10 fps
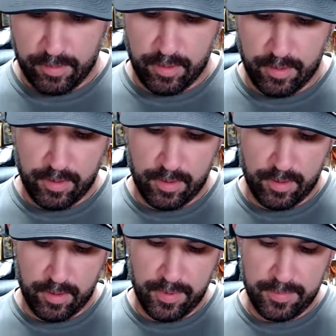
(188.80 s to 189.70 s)

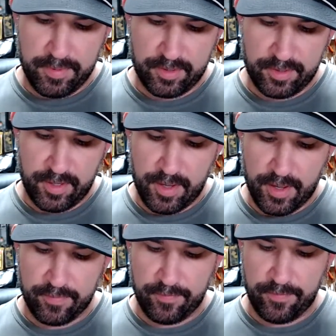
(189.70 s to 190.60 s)
BBC,
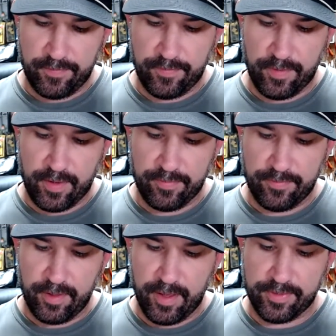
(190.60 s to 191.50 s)
I
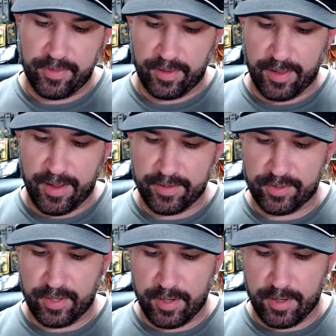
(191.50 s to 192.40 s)
feel like the
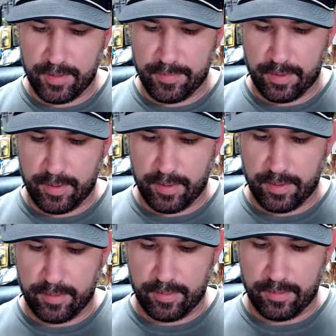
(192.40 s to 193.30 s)
last time
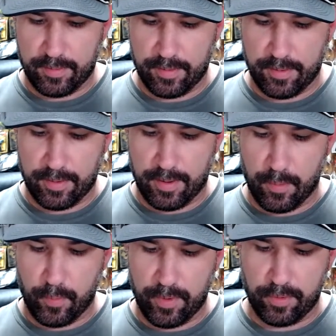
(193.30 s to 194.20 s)
I
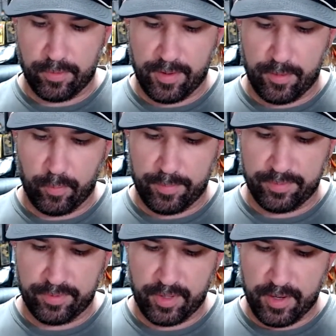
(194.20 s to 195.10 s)
went on that
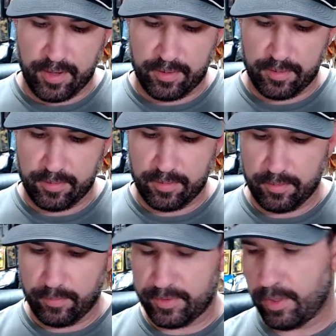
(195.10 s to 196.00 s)
website
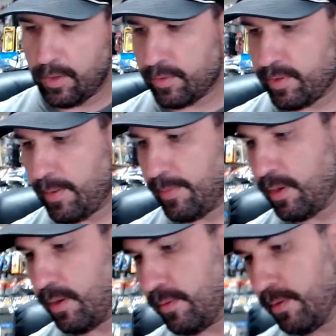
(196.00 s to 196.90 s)
was a long time
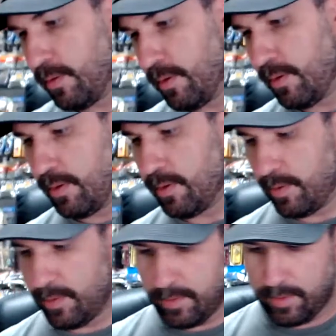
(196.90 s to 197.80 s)
ago,
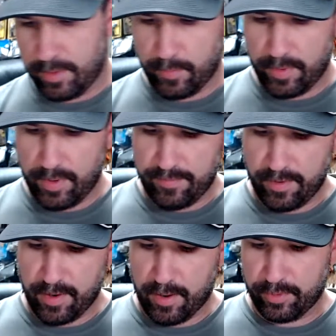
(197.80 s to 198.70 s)
and
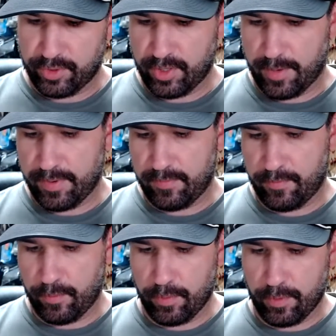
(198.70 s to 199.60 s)
whatever I was shopping
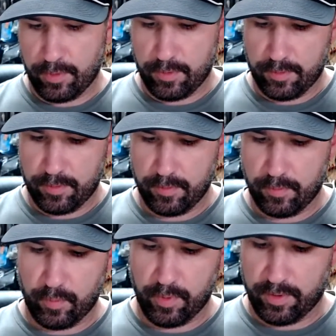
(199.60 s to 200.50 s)
for
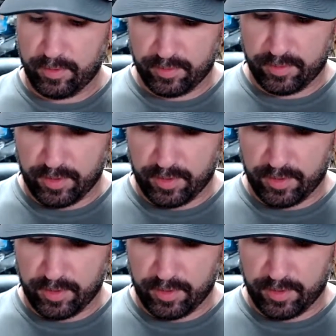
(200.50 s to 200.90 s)
was